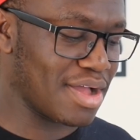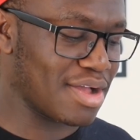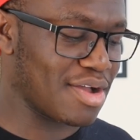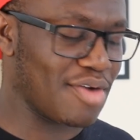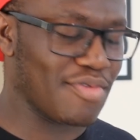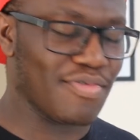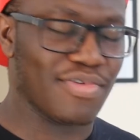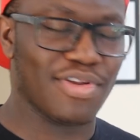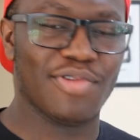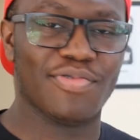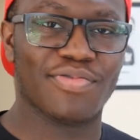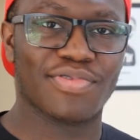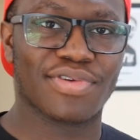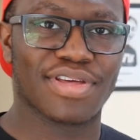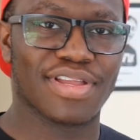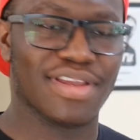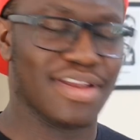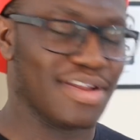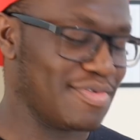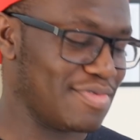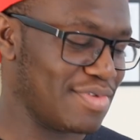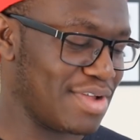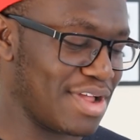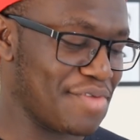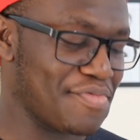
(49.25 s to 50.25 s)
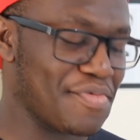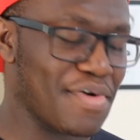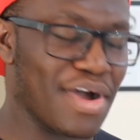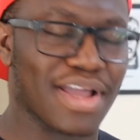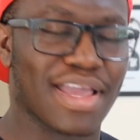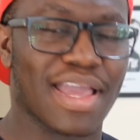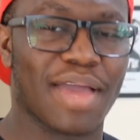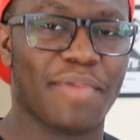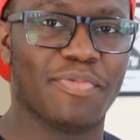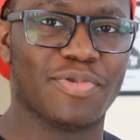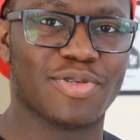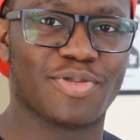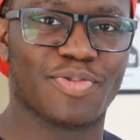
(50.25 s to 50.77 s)
I can't really, I
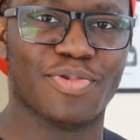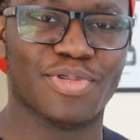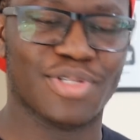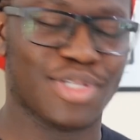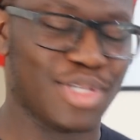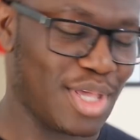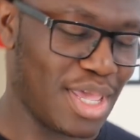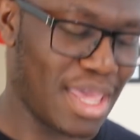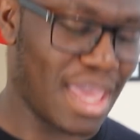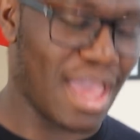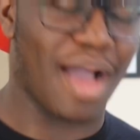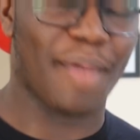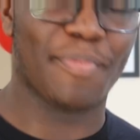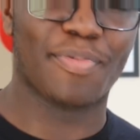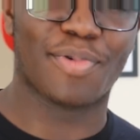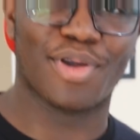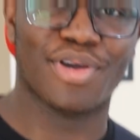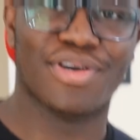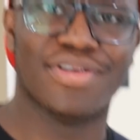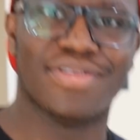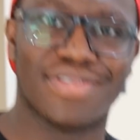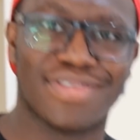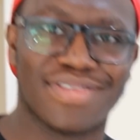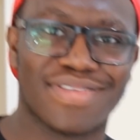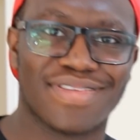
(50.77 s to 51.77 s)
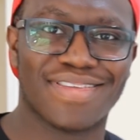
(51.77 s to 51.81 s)
can't respond to you. Yeah, I'm good.